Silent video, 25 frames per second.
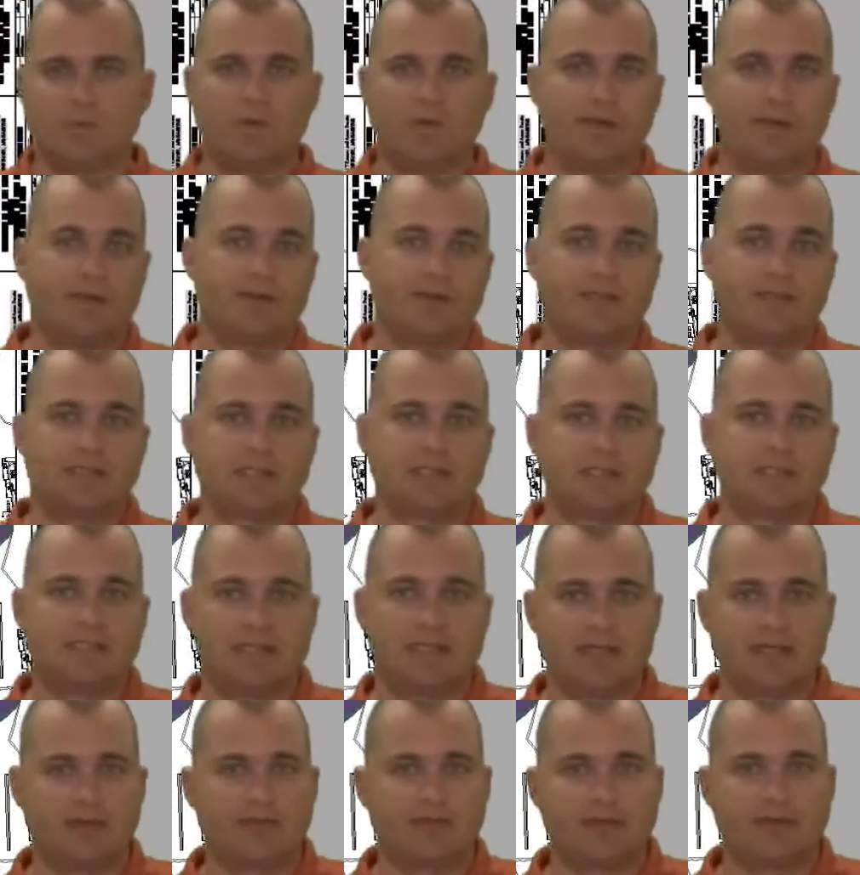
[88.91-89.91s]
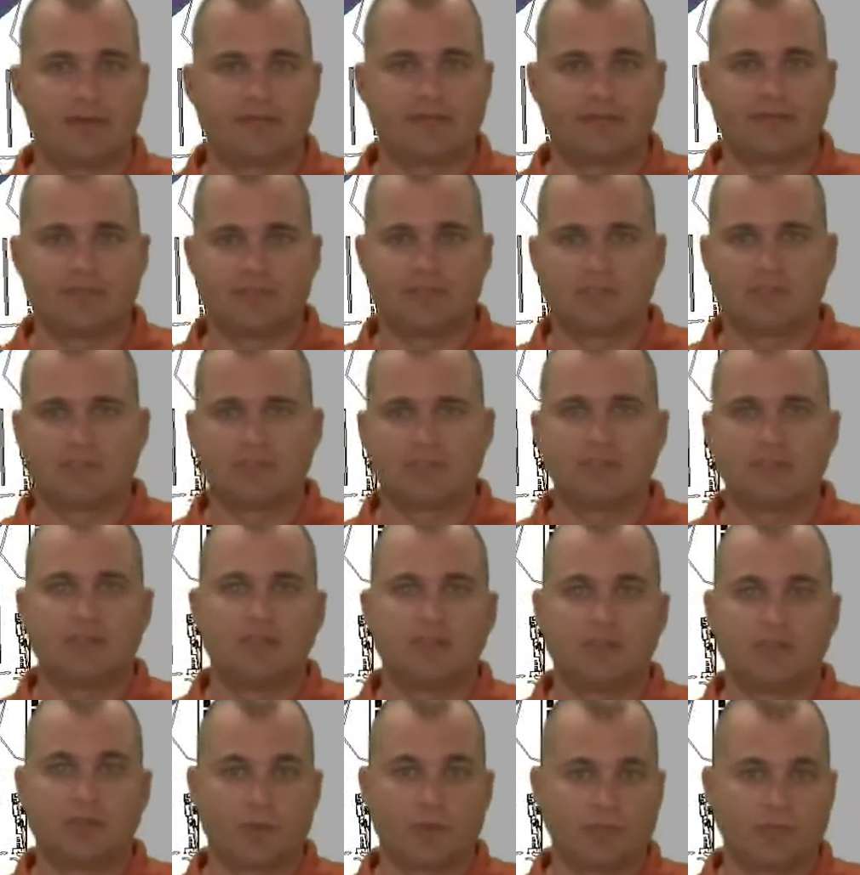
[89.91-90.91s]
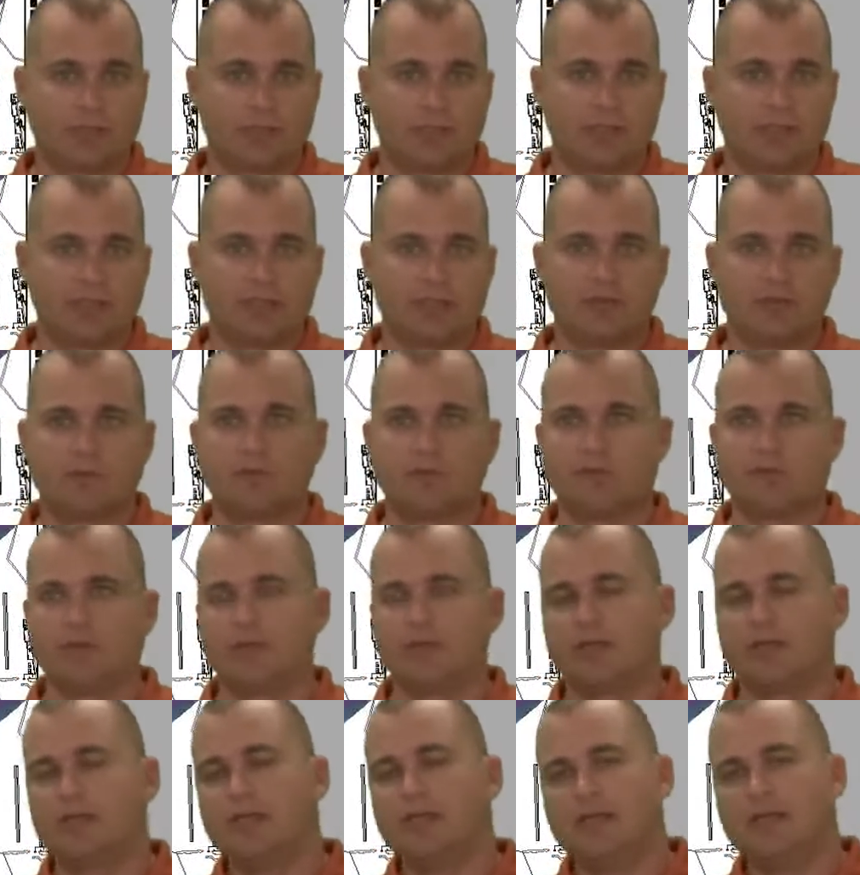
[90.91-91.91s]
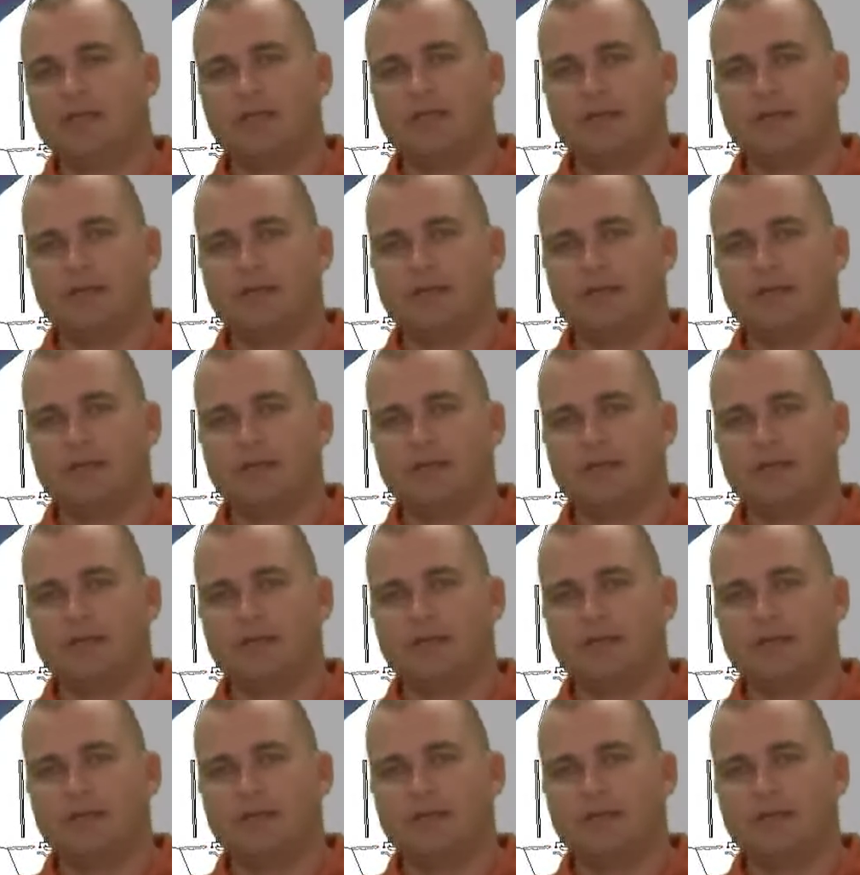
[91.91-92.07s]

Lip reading: whether it's a data reference, shortcut, or